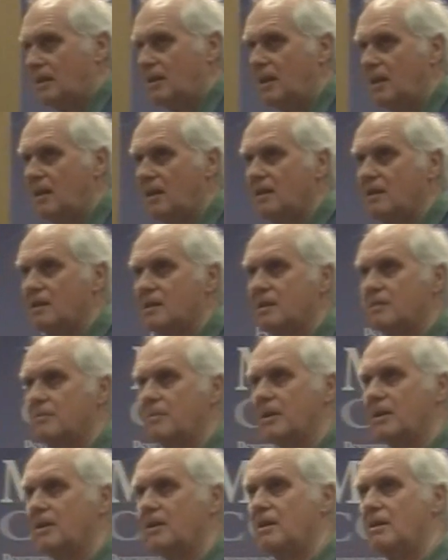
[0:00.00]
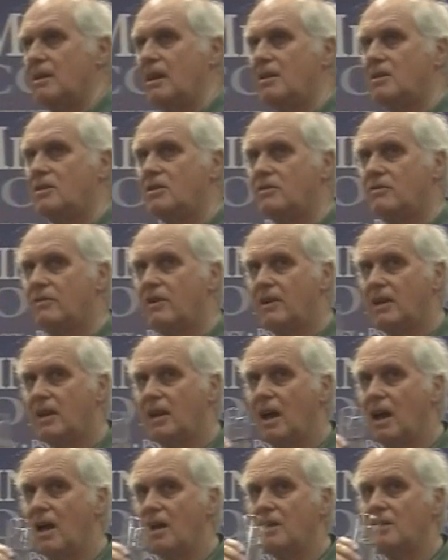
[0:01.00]
needs, but nature is very
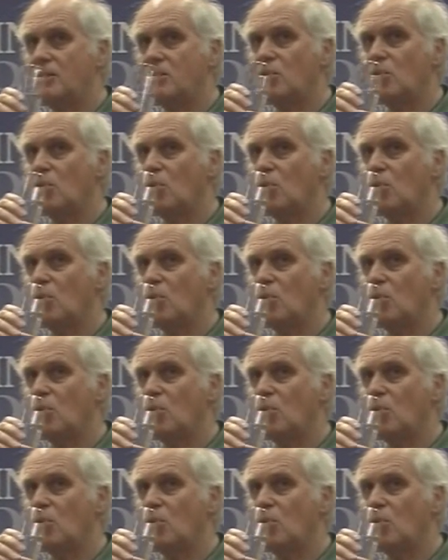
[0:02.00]
kind.